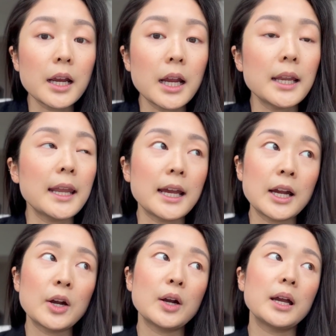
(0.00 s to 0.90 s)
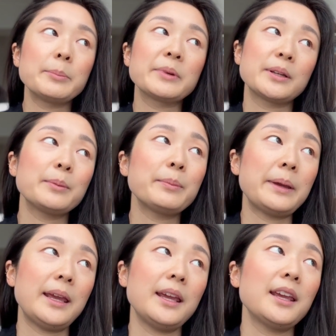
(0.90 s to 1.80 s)
and now I'm gonna
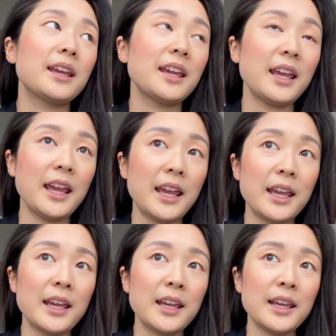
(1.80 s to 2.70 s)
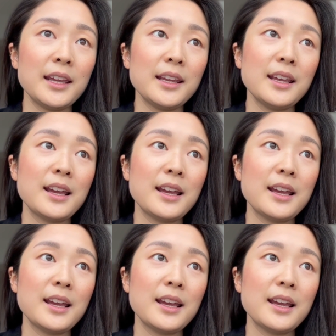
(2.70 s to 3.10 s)
make a